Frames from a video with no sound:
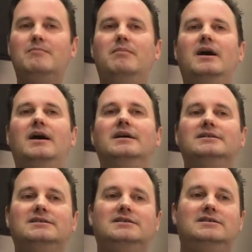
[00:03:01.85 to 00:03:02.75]

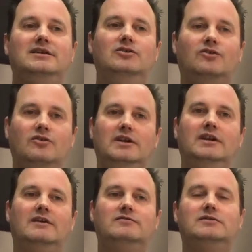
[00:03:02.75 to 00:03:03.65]
but you know certainly
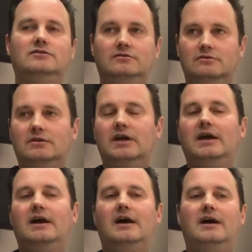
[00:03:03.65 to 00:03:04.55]
enough to
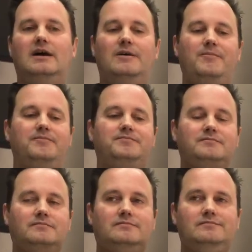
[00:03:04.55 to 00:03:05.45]
um,
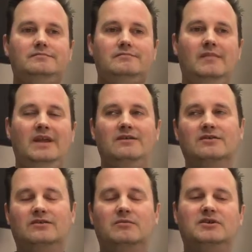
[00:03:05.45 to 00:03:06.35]
either
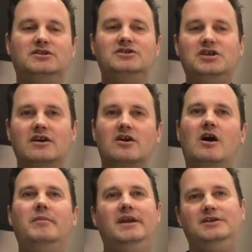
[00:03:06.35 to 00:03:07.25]
somewhat shared
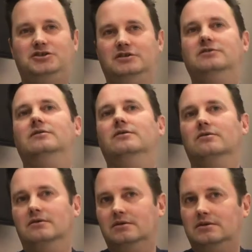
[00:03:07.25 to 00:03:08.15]
accommodation
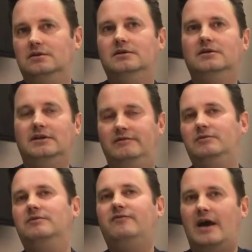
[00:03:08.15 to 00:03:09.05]
or living
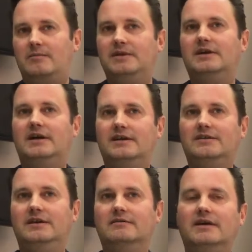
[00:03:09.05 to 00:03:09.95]
with family kind of
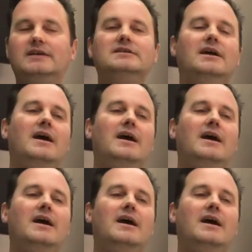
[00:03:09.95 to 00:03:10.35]
thing, right?